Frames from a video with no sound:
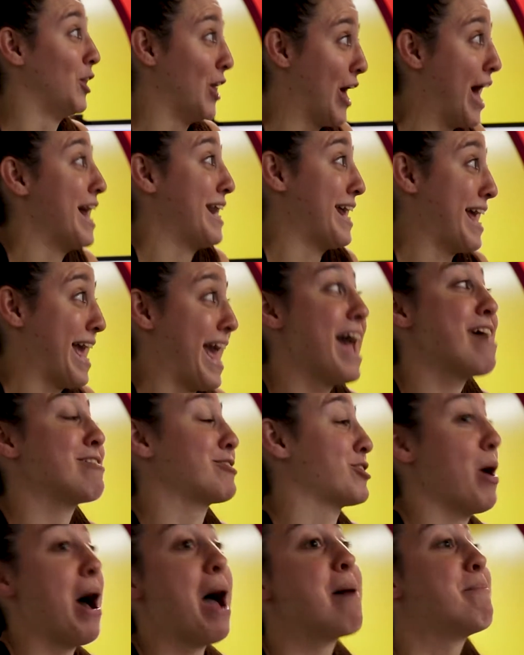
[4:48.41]
lot of hair,
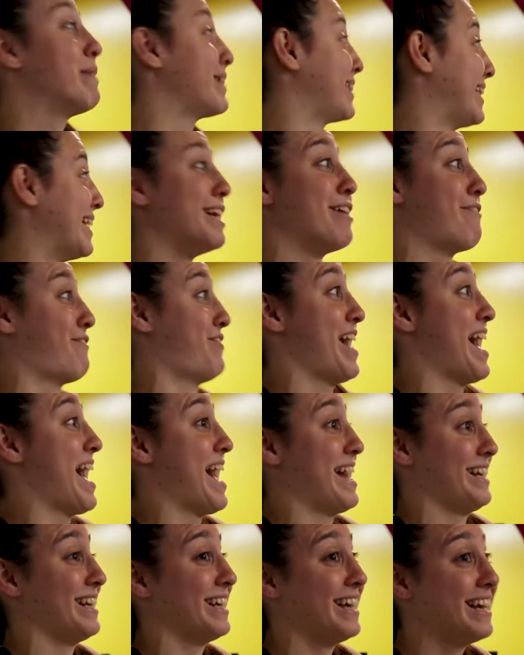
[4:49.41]
so I believe
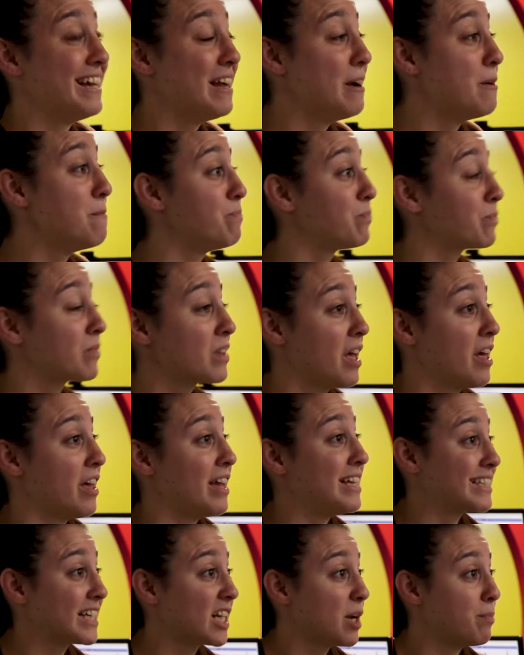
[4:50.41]
that.
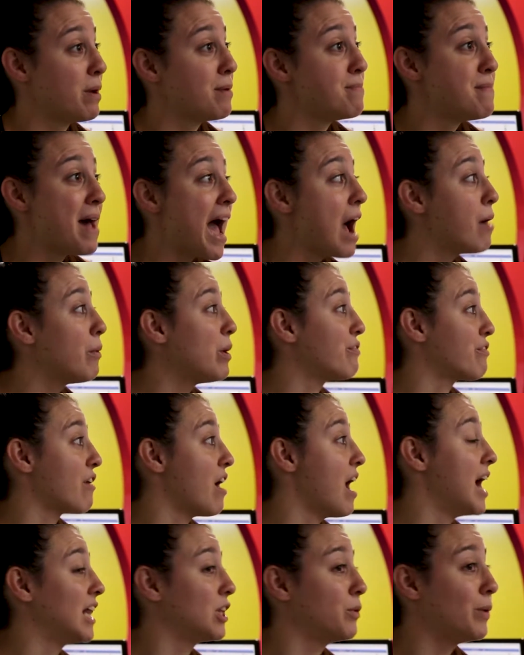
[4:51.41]
He's gonna be Maui for
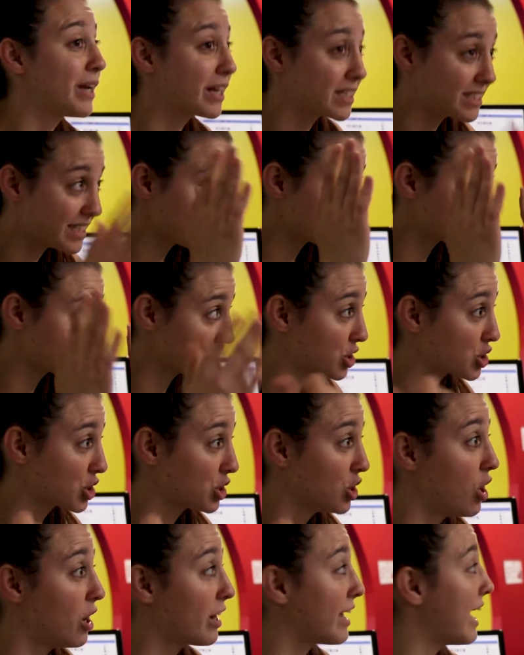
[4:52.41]
Halloween because he has
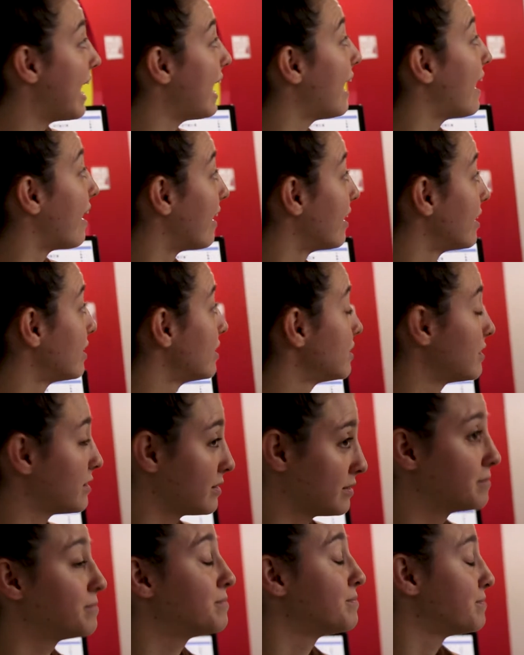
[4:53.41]
such long hair.
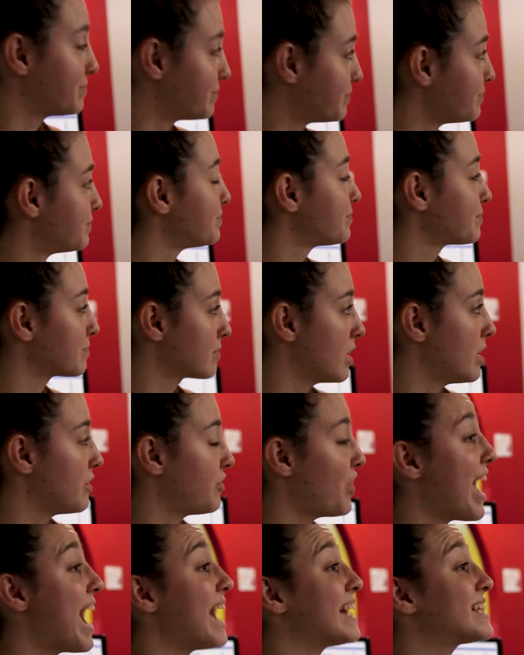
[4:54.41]

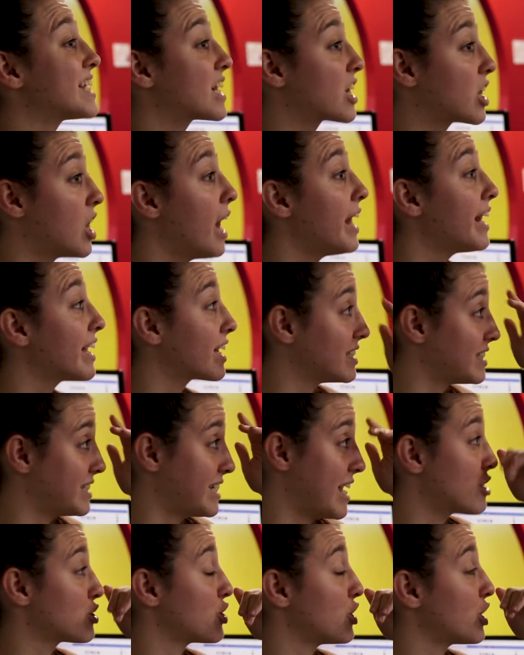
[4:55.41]
They had to cut it because
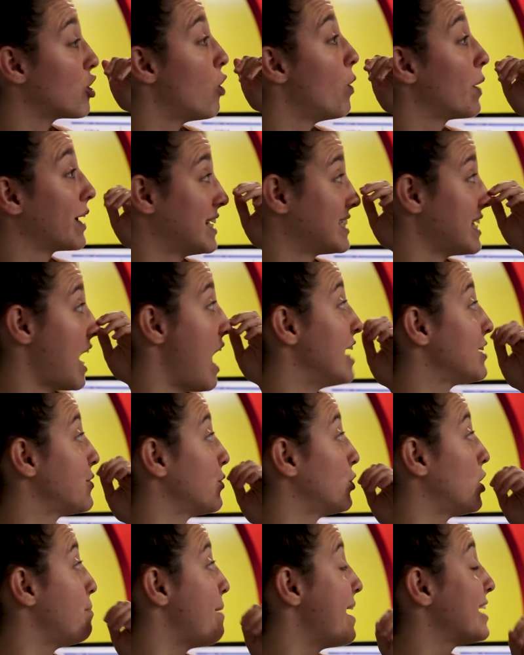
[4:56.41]
his hair started going and his eyes
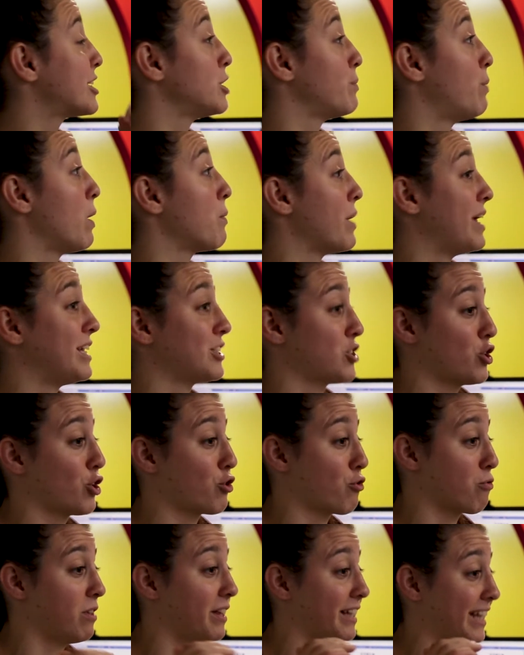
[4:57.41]
really bad to the point where he
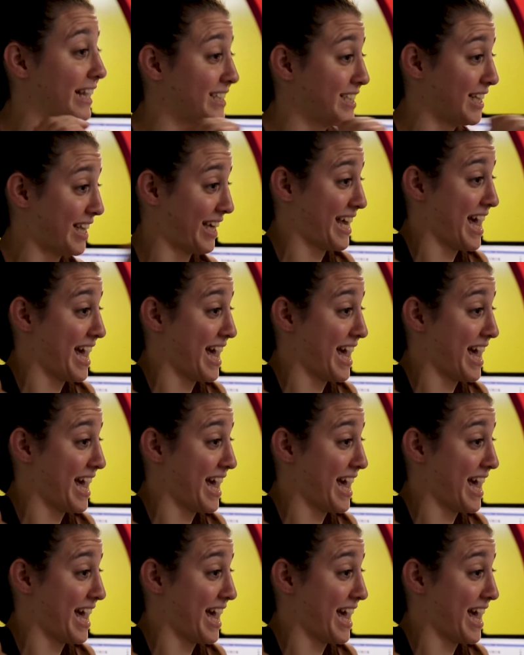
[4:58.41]
started crawling into the